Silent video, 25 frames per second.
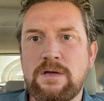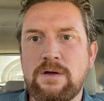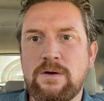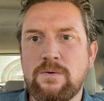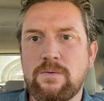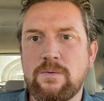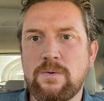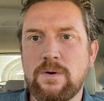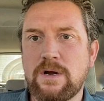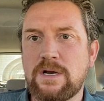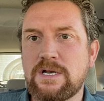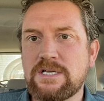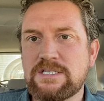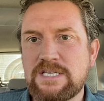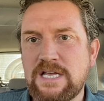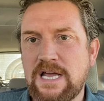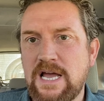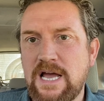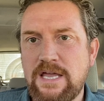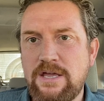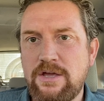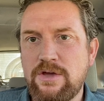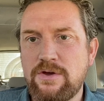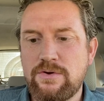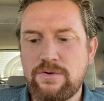we're going to say I
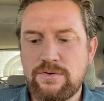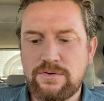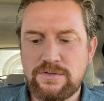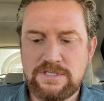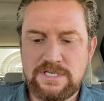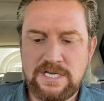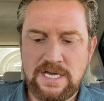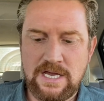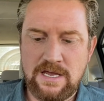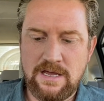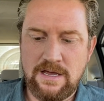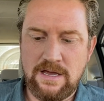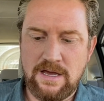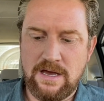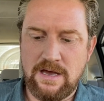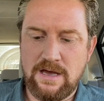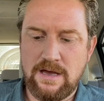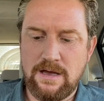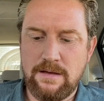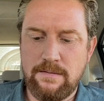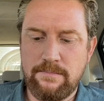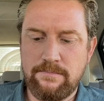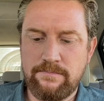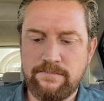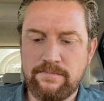use
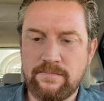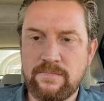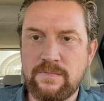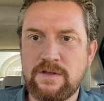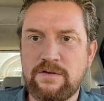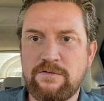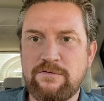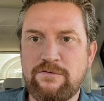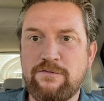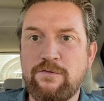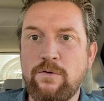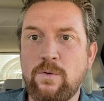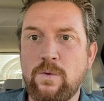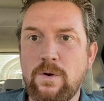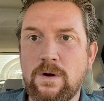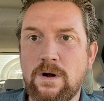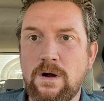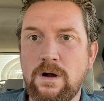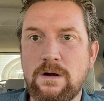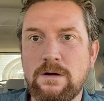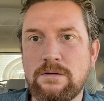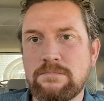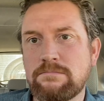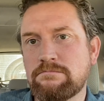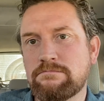
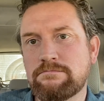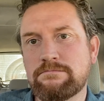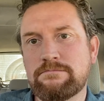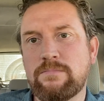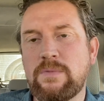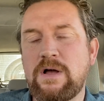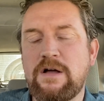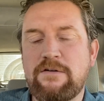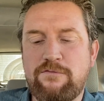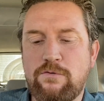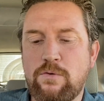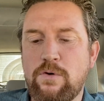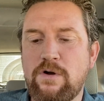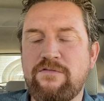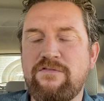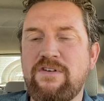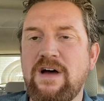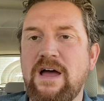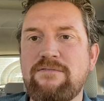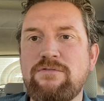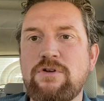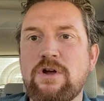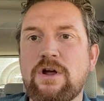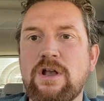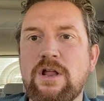4 to
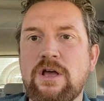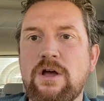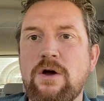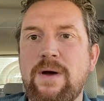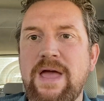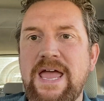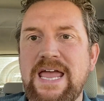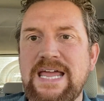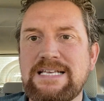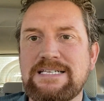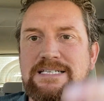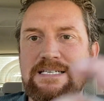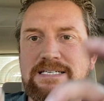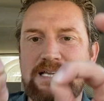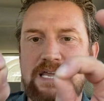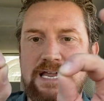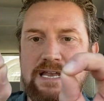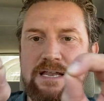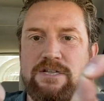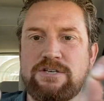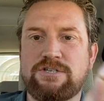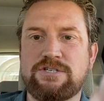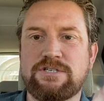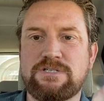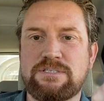5, you're going to go 8 to 10
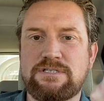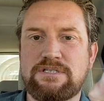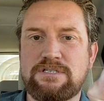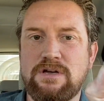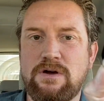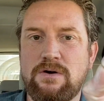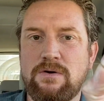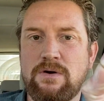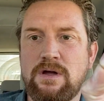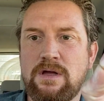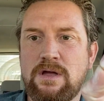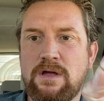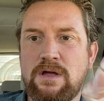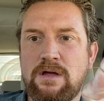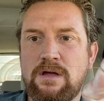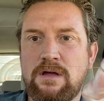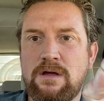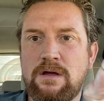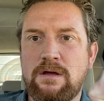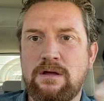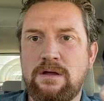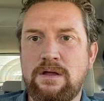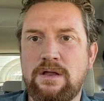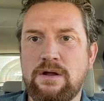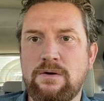inches. So,
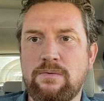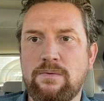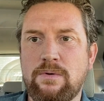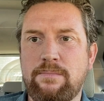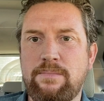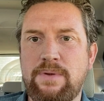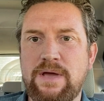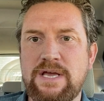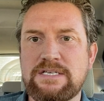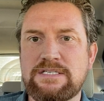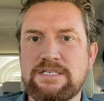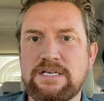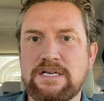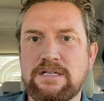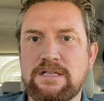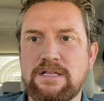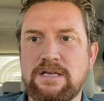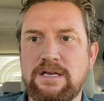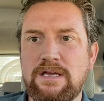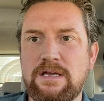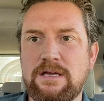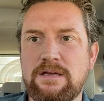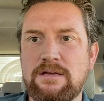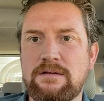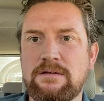you know, we're
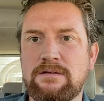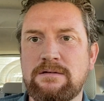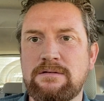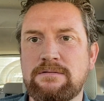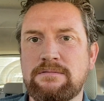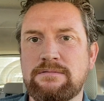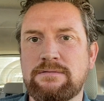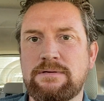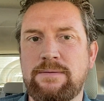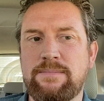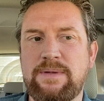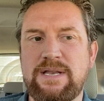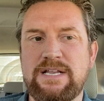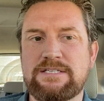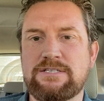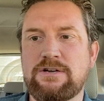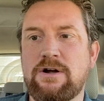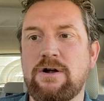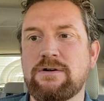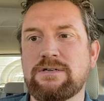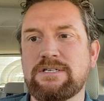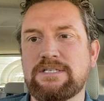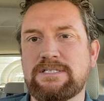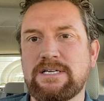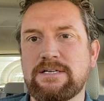basically, I mean, it's
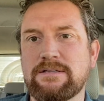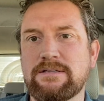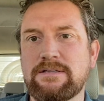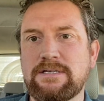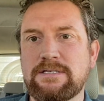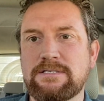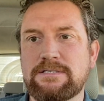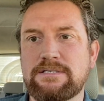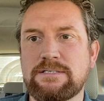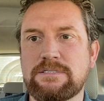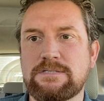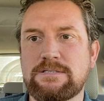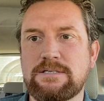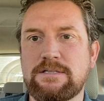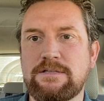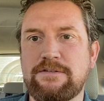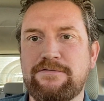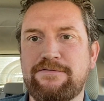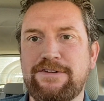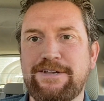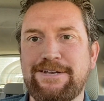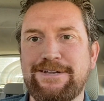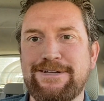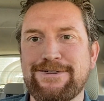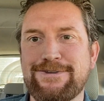hard to tell distance on the
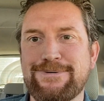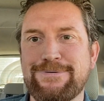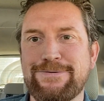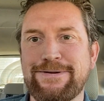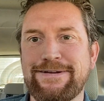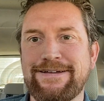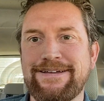video,